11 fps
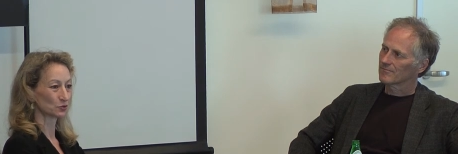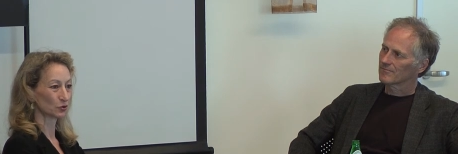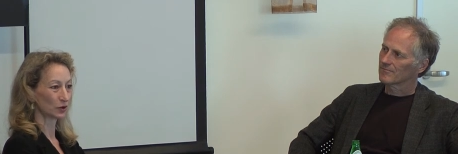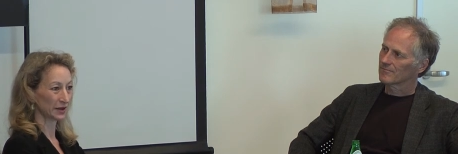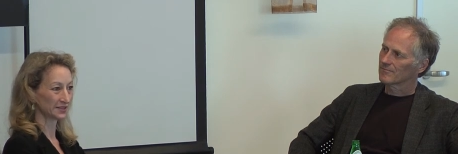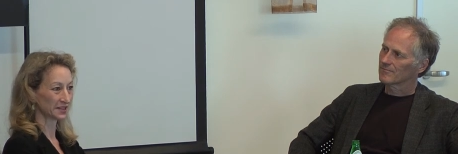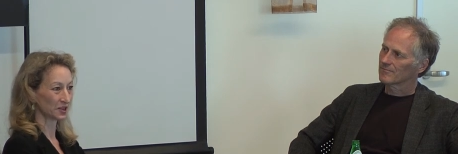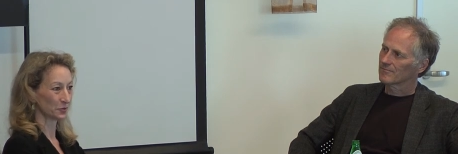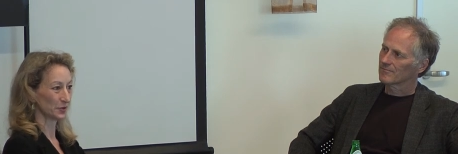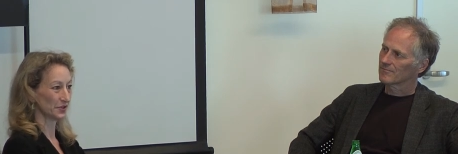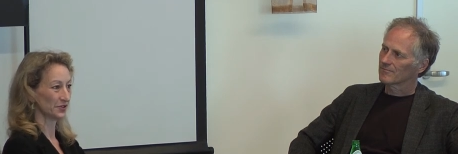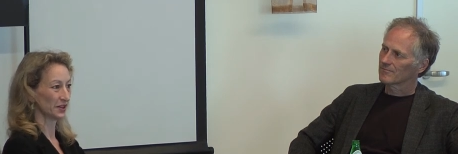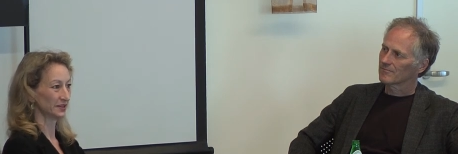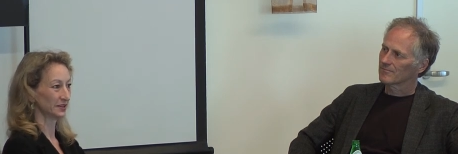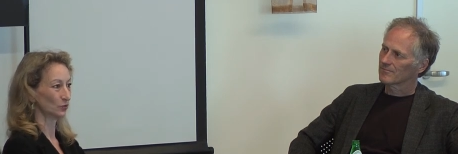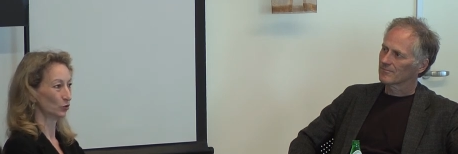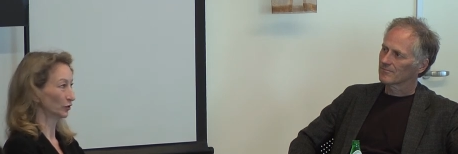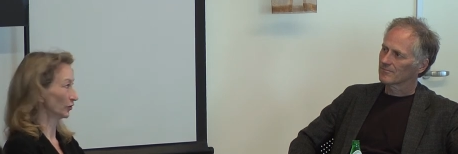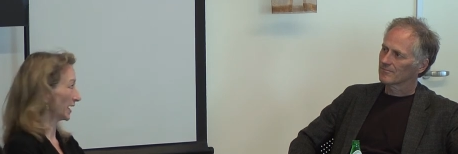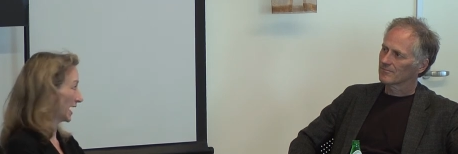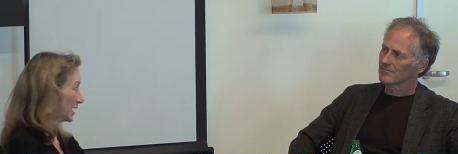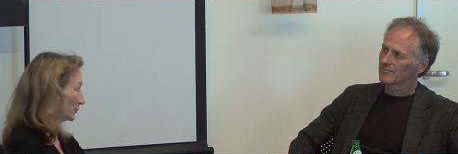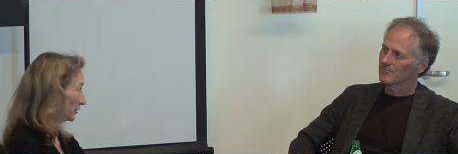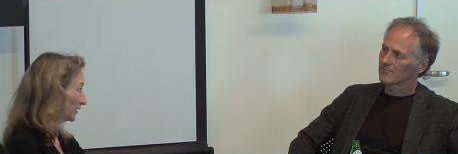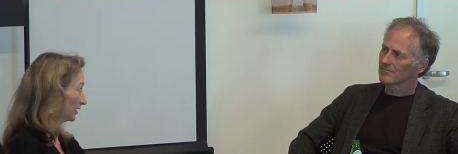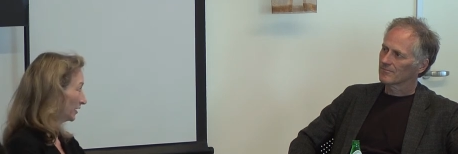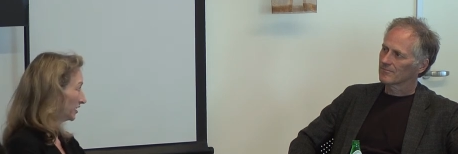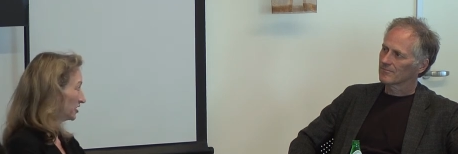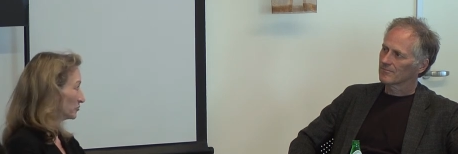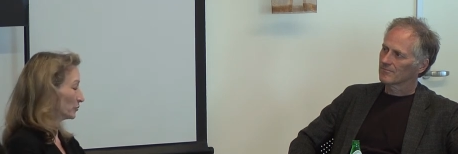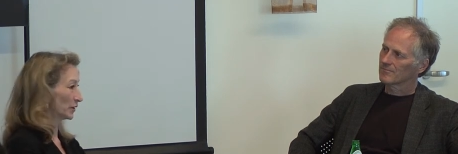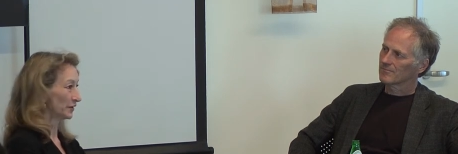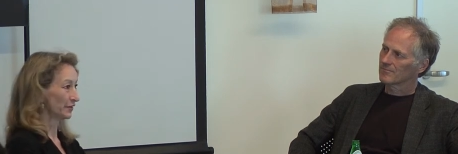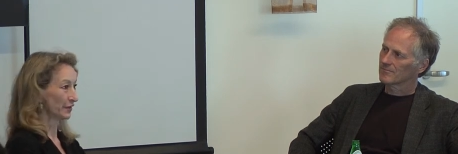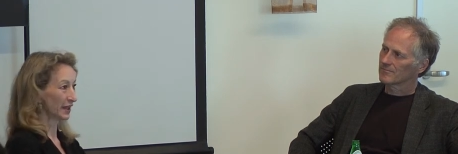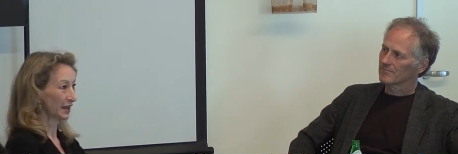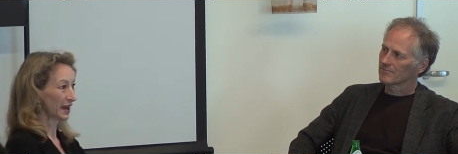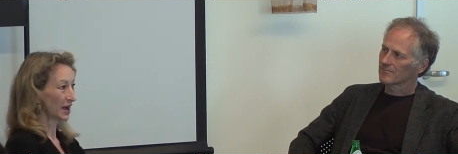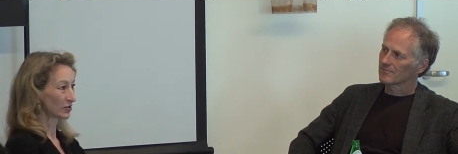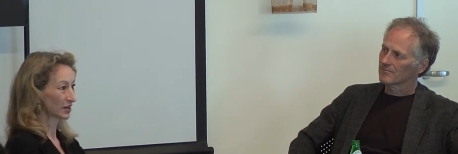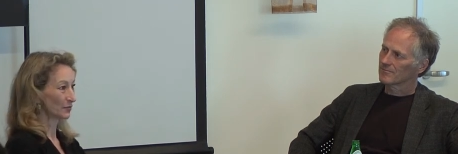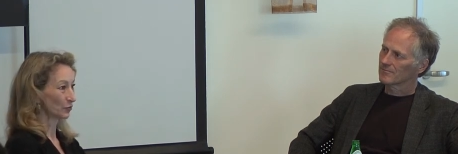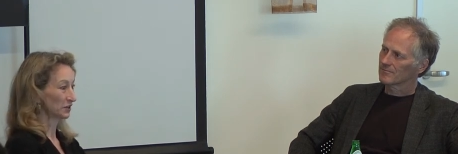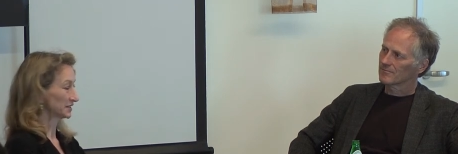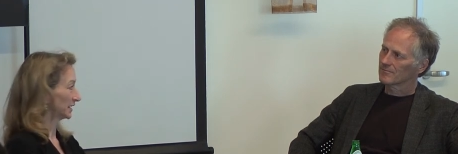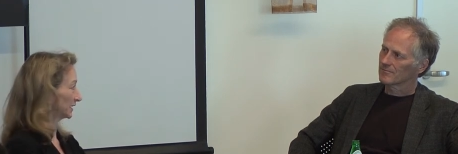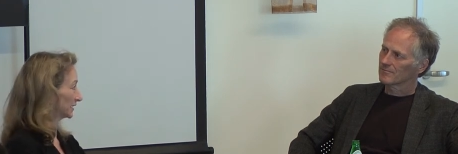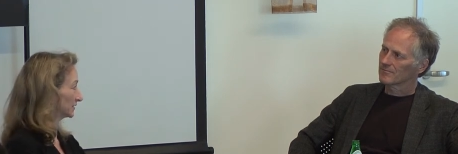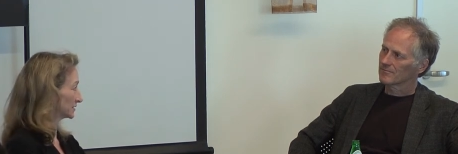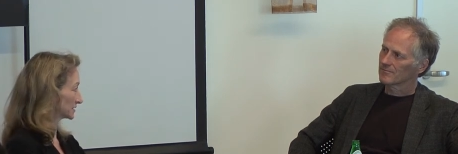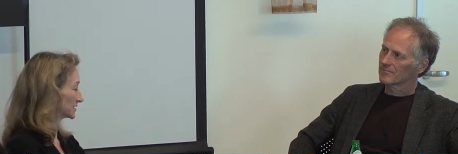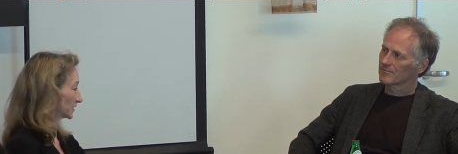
Speaker 1: will rise up and that it will happen. But then how can we take this